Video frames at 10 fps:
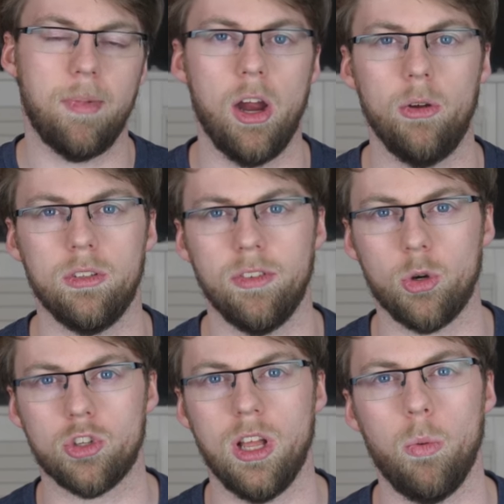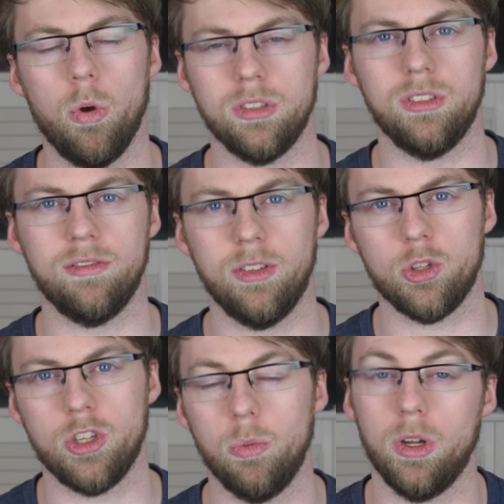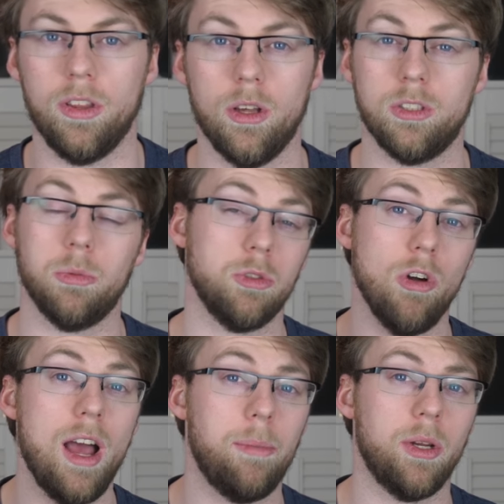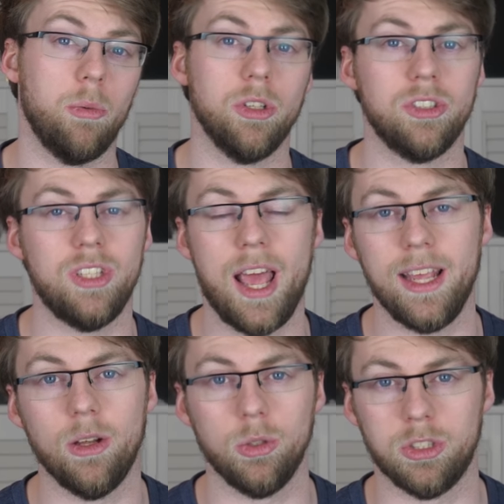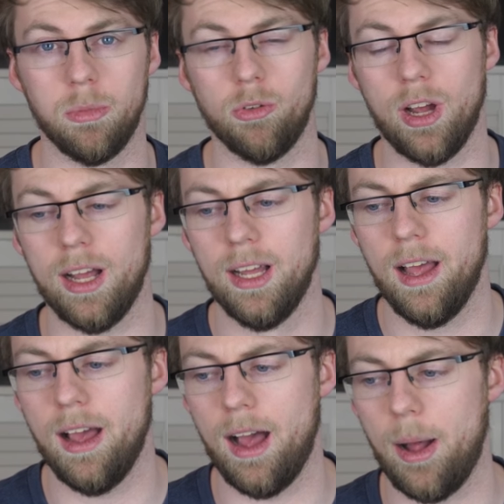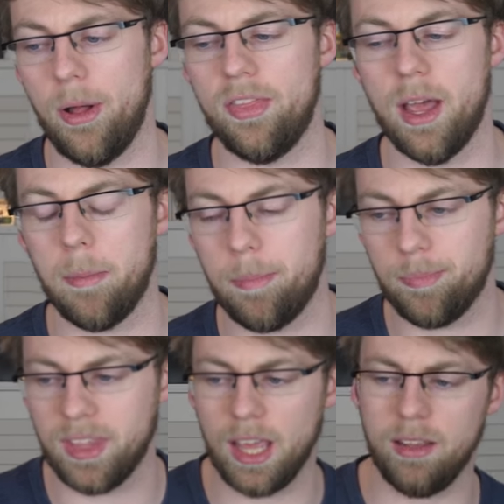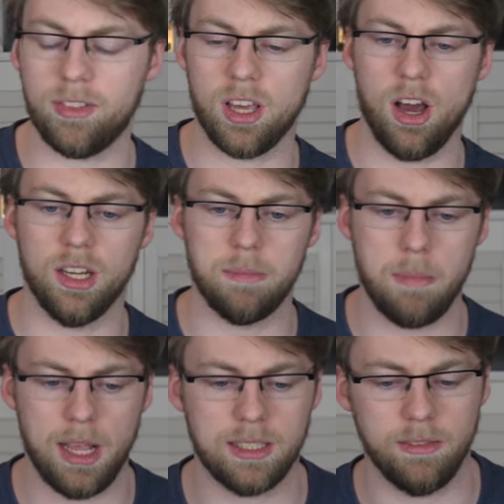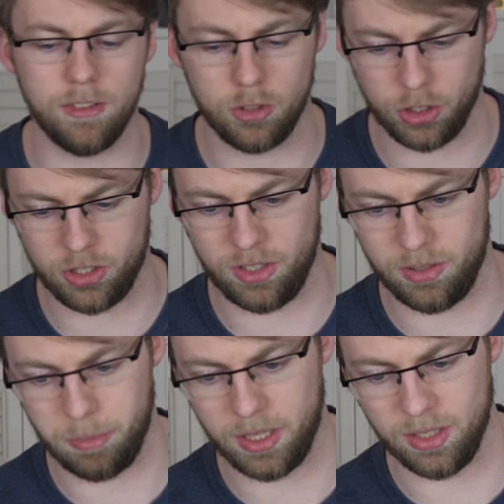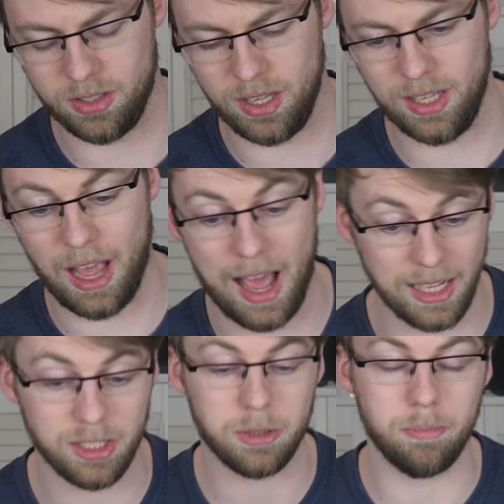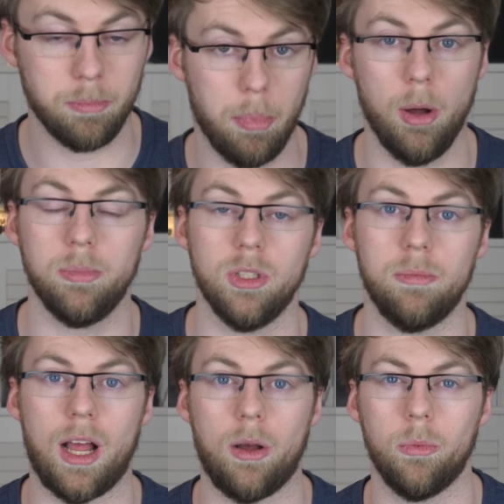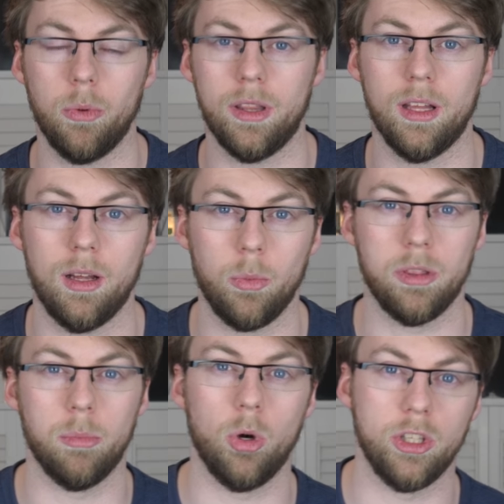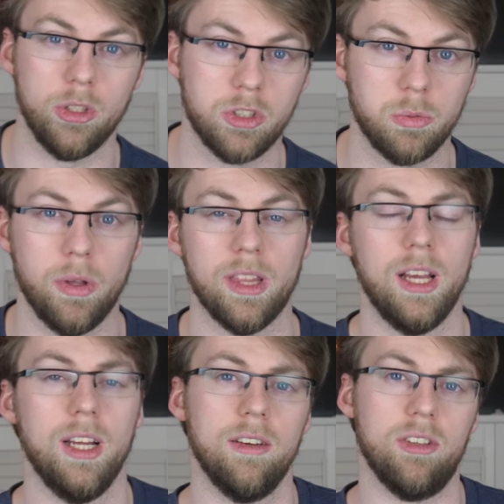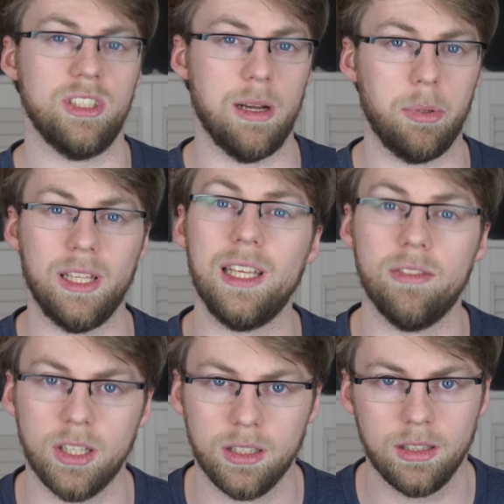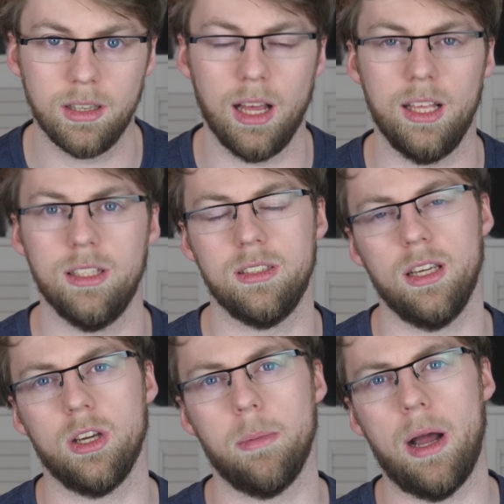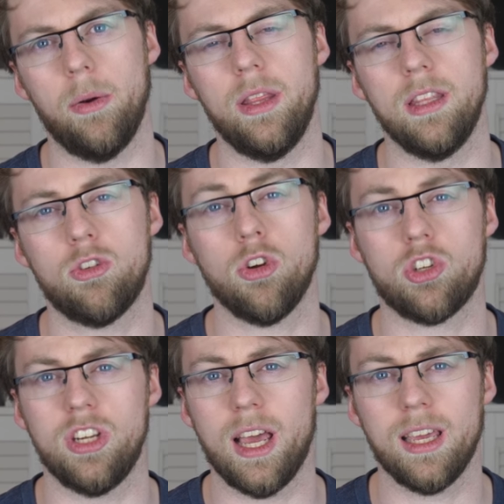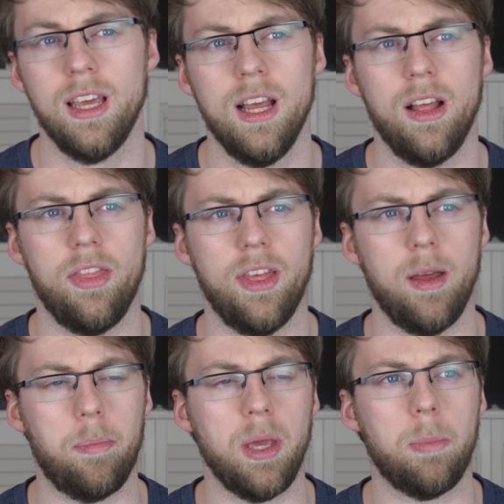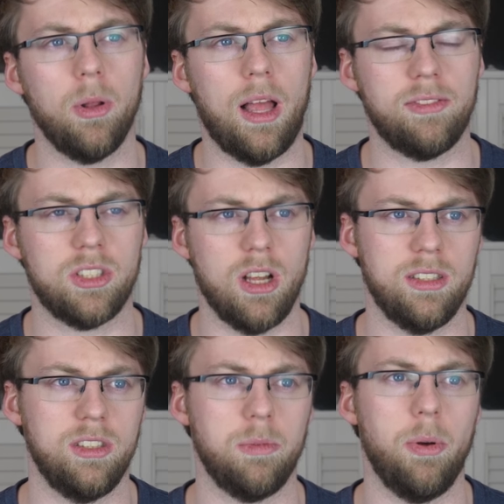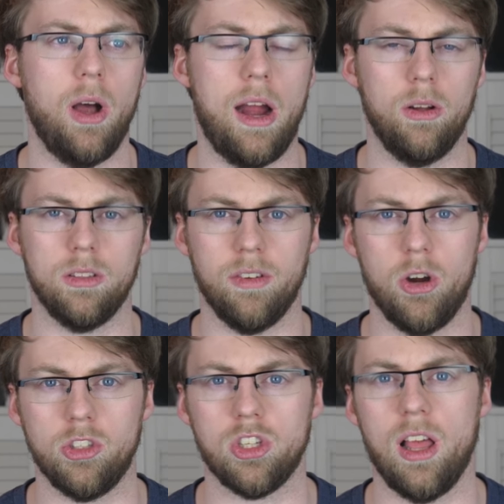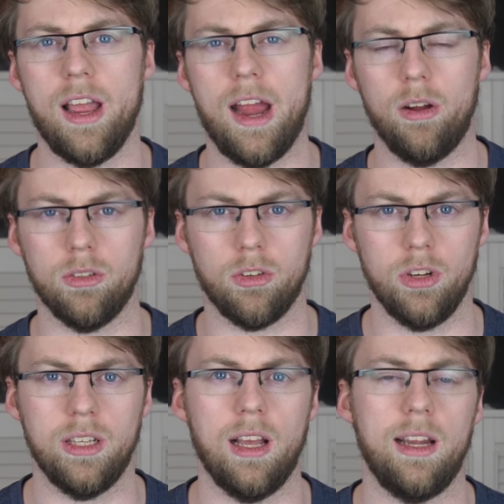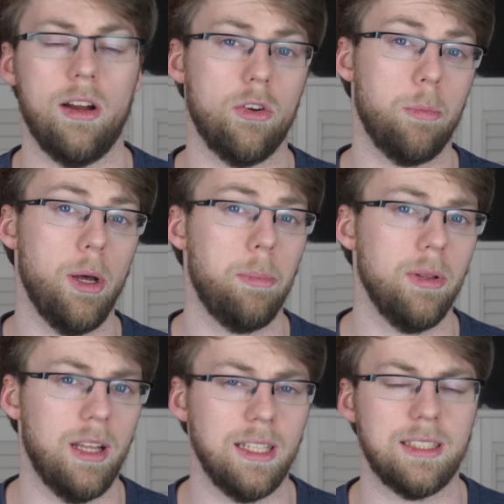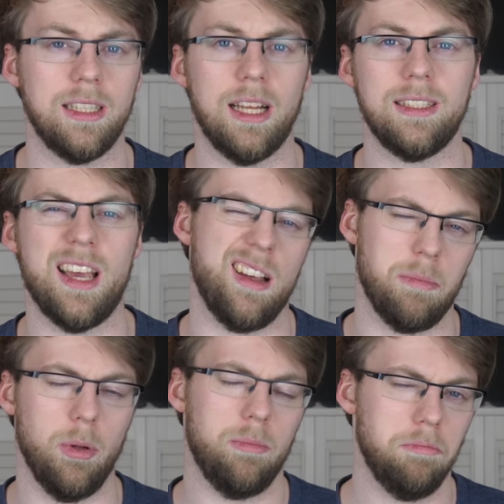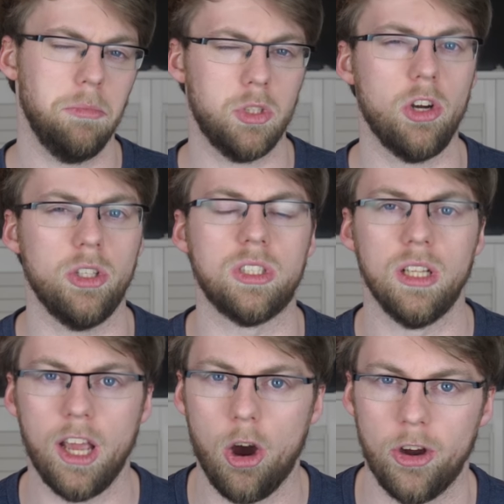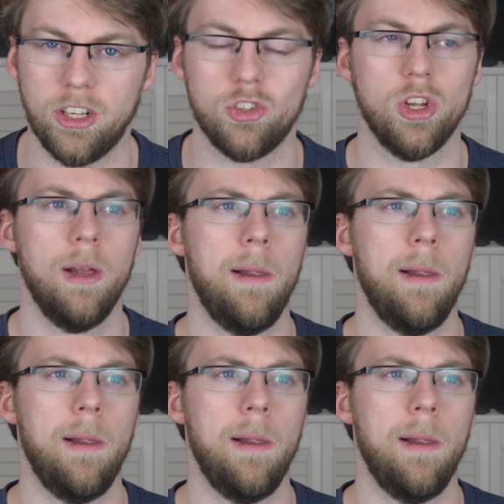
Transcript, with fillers: Herald of Orange Light wasn't, unfortunately, one of those. It was a rare, but it wasn't a ultimate rare. Um, and that gave the card a massive injustice because it has popped up now with uh, with more use, with, for example, Eva that has uh, come out in the structure deck, that people have started to put Herald of Orange Light, Herald of Green Light, Herald of Purple Light in their deck, but majoritarily orange.